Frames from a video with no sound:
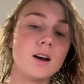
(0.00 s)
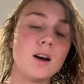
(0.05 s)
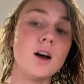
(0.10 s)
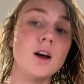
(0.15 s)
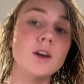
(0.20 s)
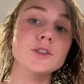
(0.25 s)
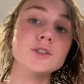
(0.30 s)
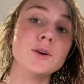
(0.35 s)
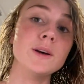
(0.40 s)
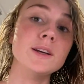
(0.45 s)

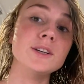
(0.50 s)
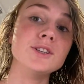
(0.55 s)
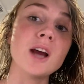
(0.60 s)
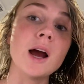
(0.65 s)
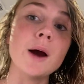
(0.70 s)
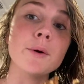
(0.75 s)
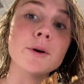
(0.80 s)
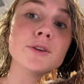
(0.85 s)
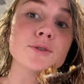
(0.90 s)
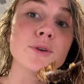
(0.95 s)
Also, I
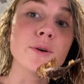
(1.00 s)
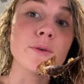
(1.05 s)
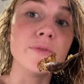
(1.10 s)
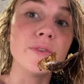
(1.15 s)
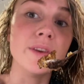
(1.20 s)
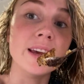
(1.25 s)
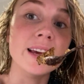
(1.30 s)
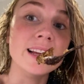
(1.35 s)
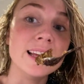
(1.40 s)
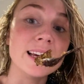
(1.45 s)
showered, so I'm
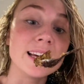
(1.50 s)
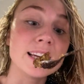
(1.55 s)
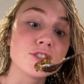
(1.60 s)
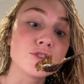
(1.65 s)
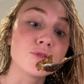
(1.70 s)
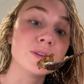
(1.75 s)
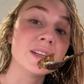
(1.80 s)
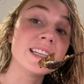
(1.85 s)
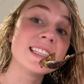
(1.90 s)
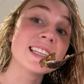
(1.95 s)
feeling like it's
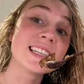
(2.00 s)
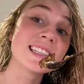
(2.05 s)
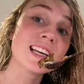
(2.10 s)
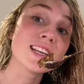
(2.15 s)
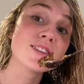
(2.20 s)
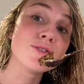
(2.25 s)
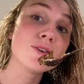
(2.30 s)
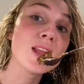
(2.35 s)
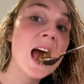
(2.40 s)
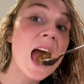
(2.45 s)
a really
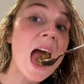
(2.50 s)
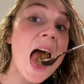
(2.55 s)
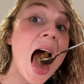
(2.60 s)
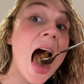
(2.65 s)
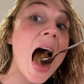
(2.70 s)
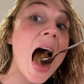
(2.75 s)
successful night.